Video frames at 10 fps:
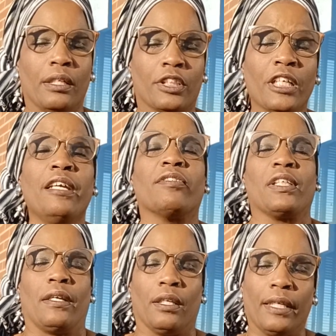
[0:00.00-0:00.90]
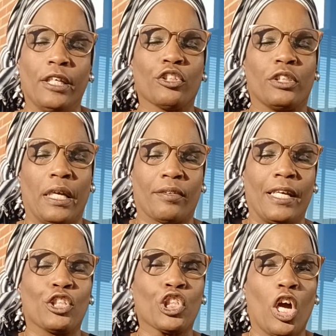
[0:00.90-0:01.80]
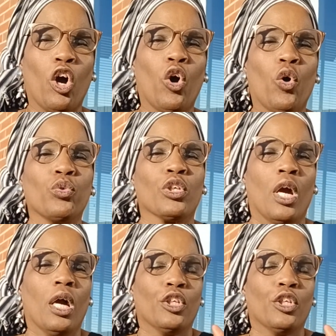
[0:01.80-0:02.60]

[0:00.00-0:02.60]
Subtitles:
chiefs and the leaders that they chose